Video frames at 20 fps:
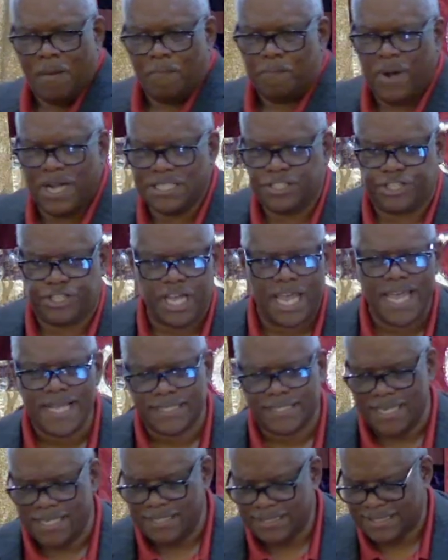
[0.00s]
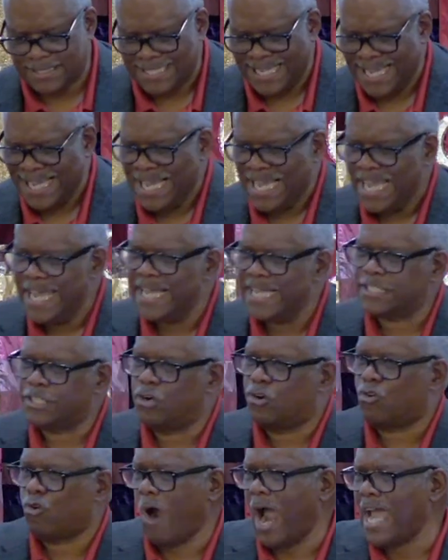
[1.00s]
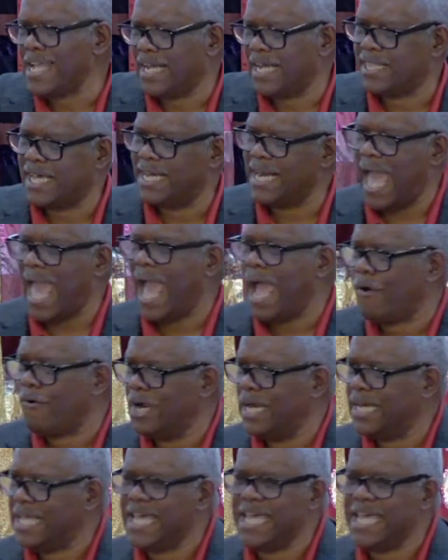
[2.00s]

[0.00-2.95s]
But Jesus is greater than Aaron.